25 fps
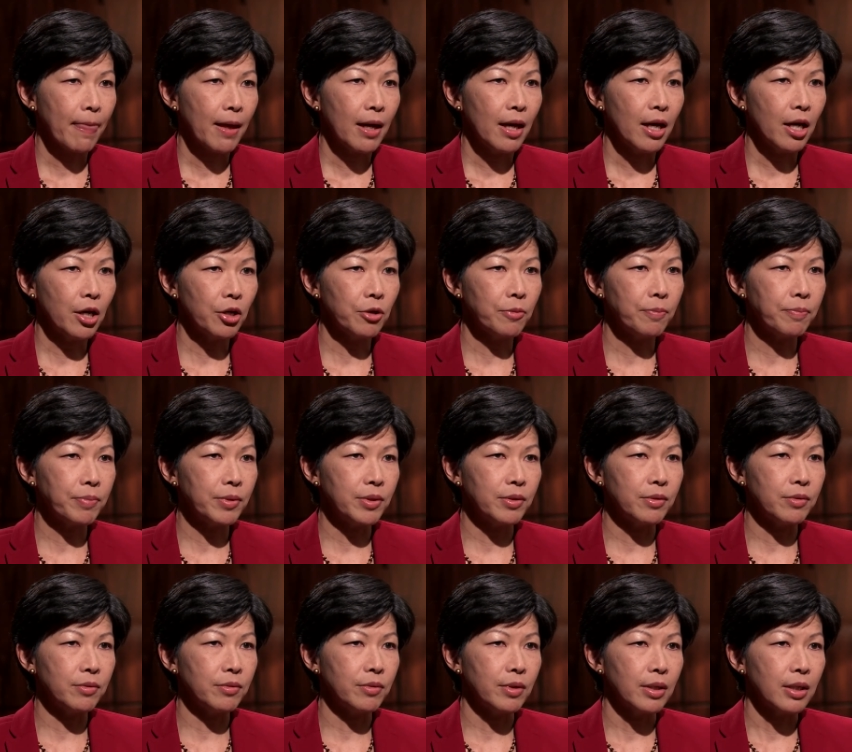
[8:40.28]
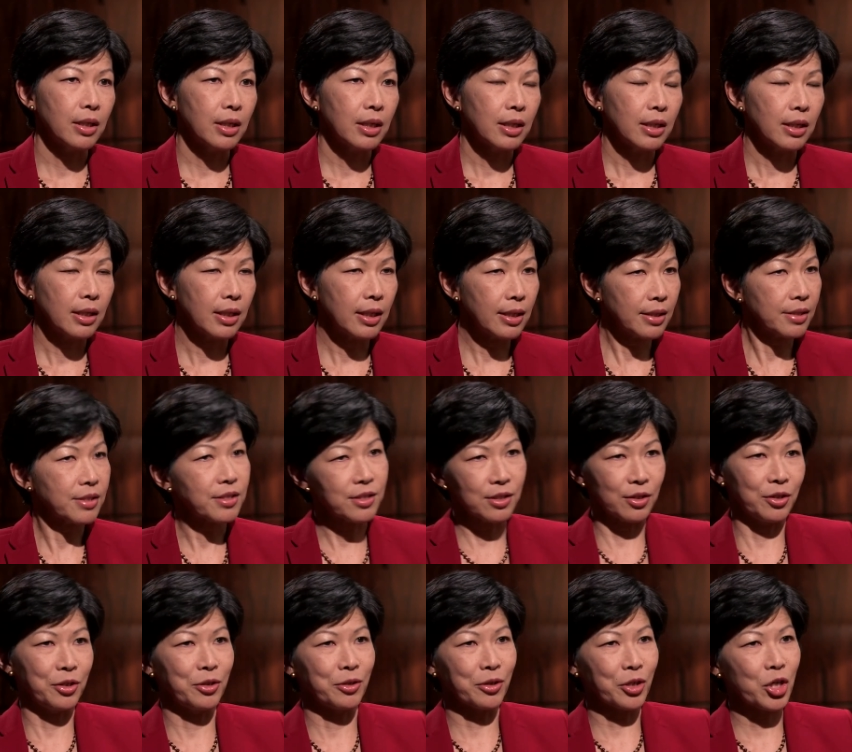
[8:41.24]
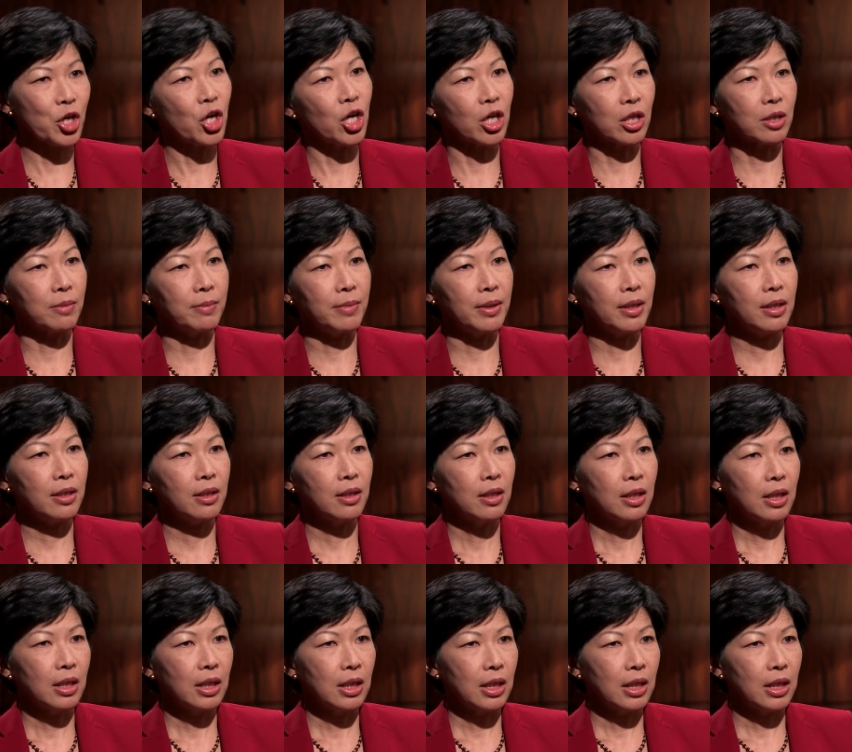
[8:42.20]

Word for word: help you kickstart your economy,